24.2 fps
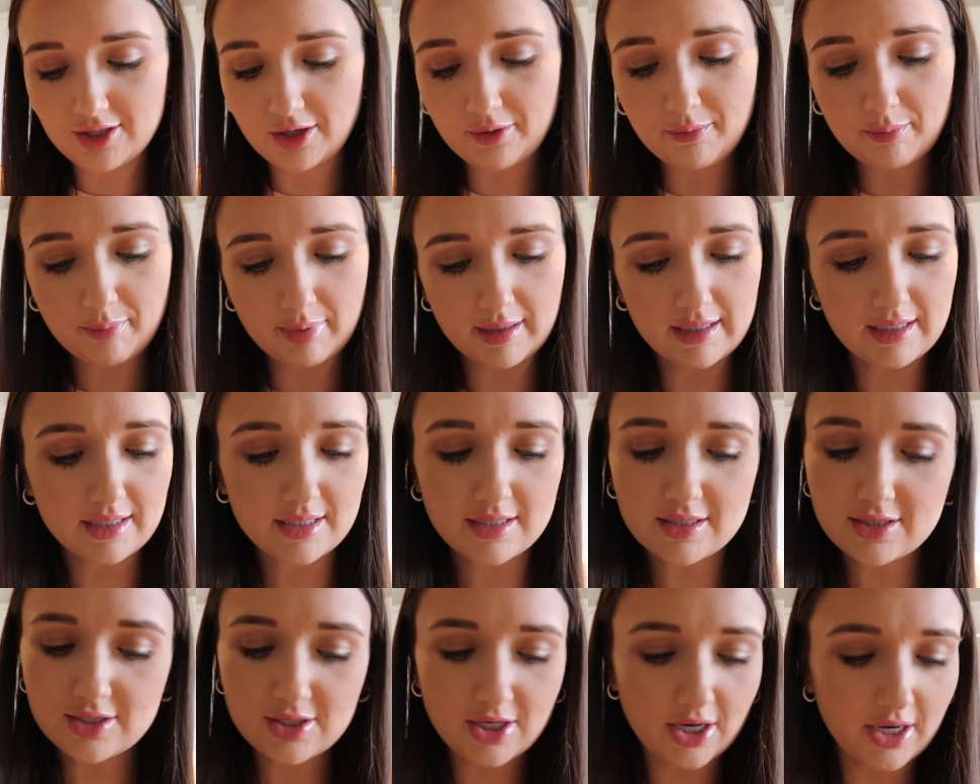don't butter
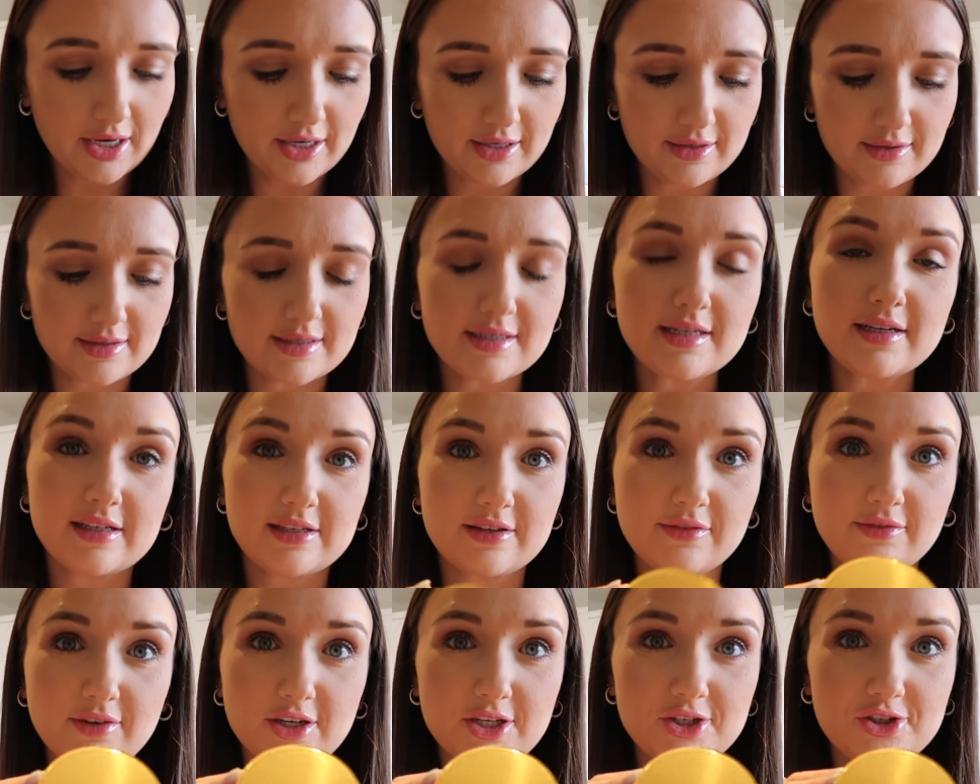your toast.
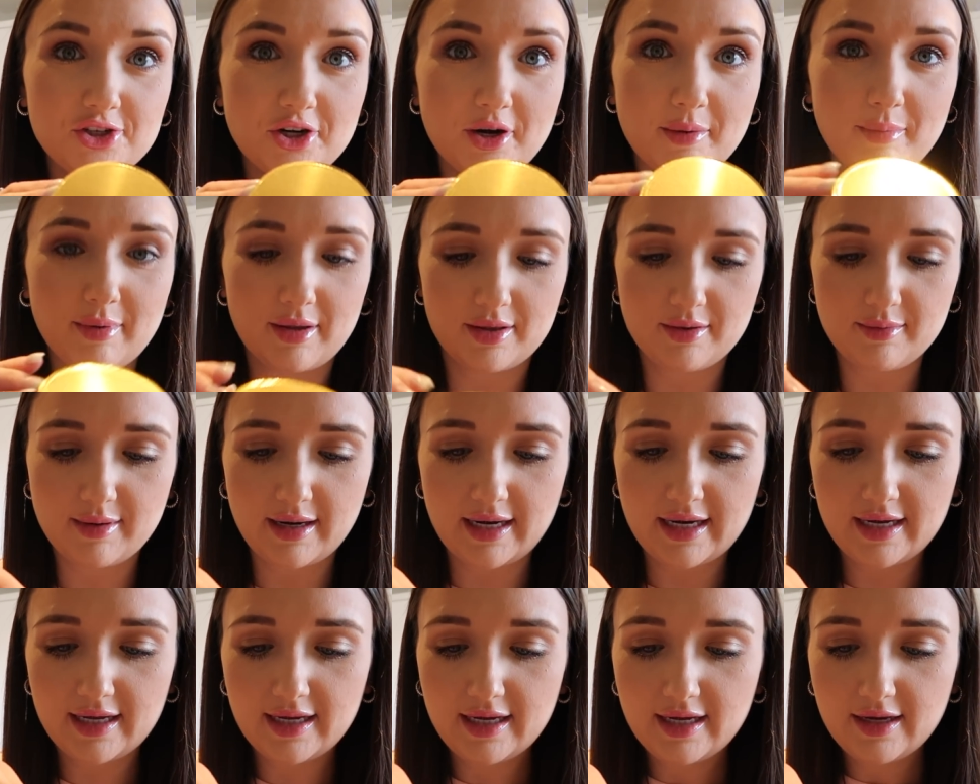It's a fresh jar, by the
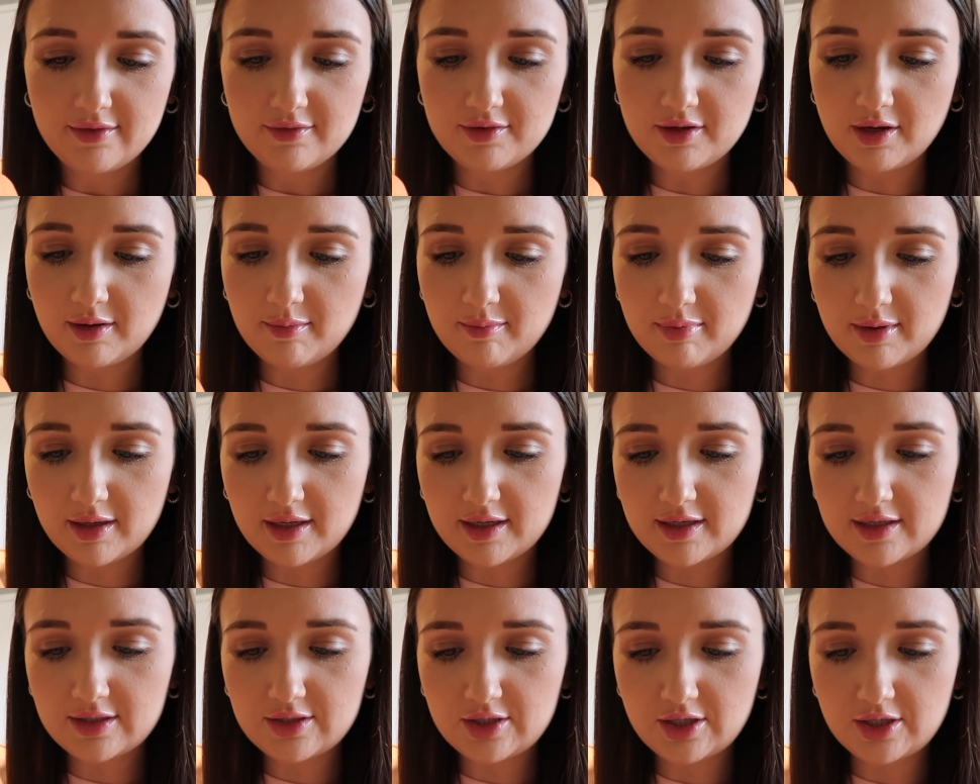way. If you don't
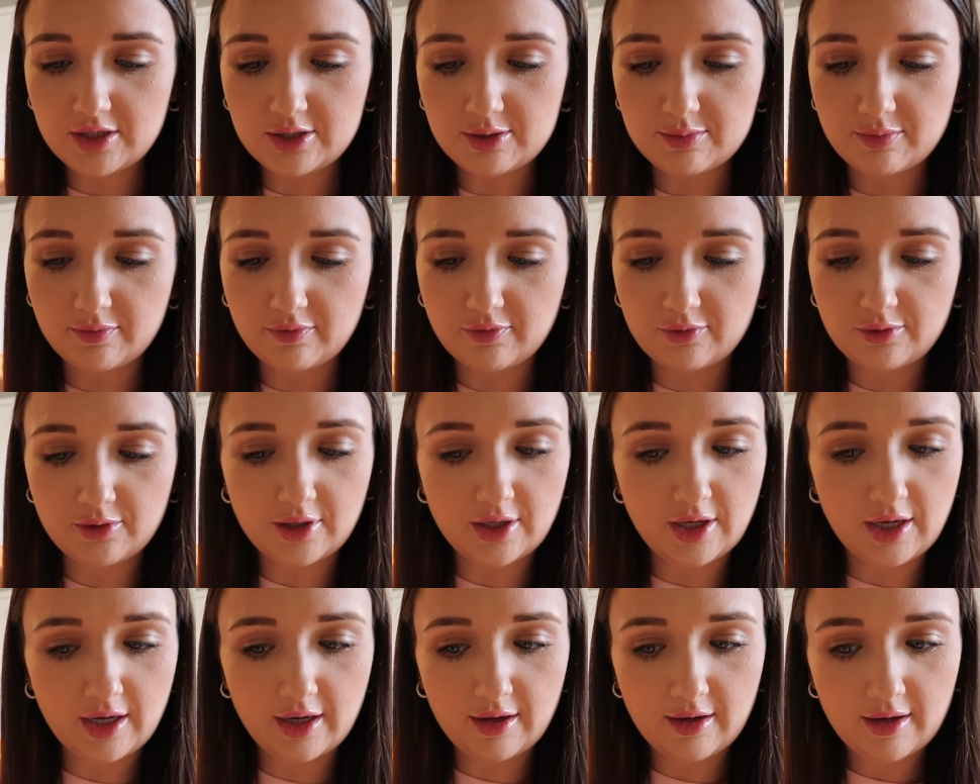butter your toast before
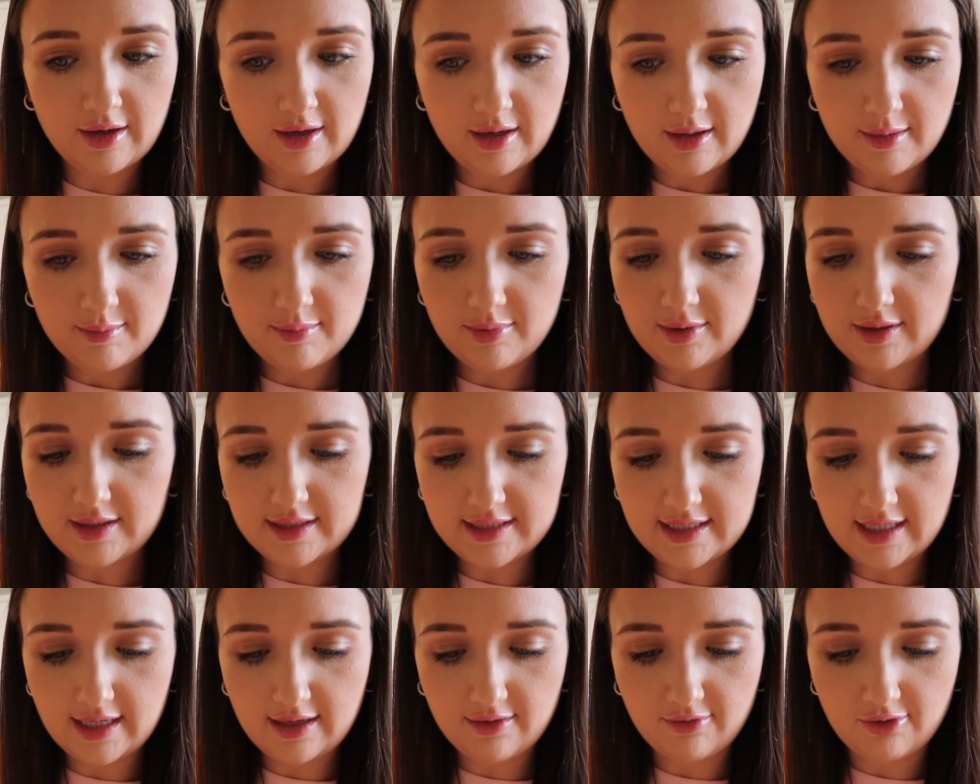you put
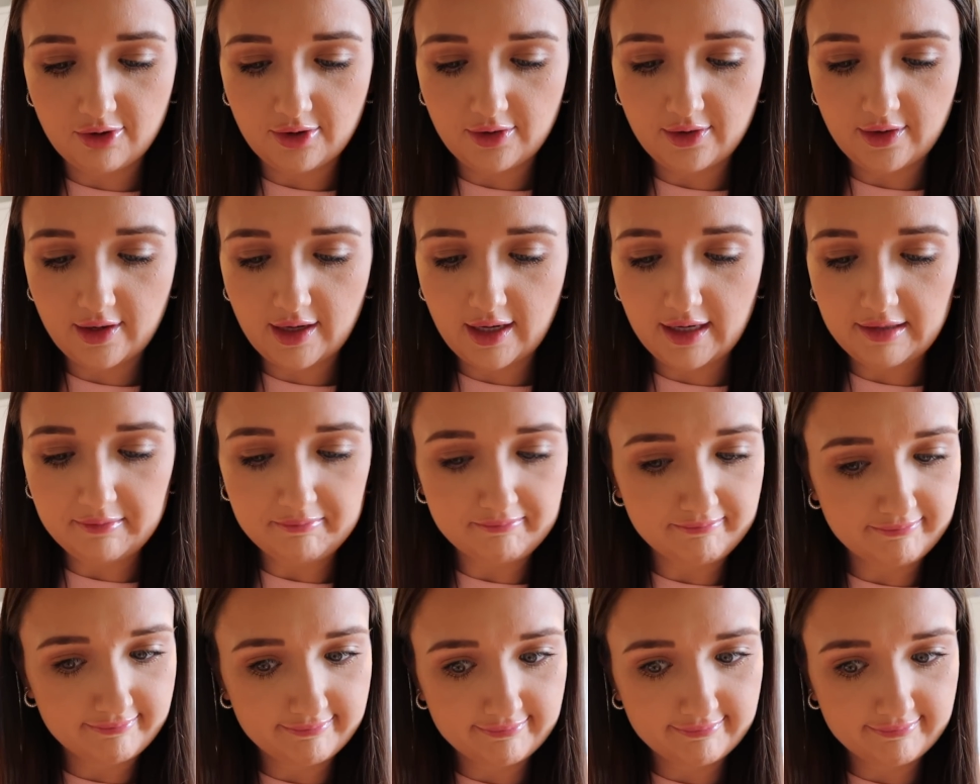Nutella on, then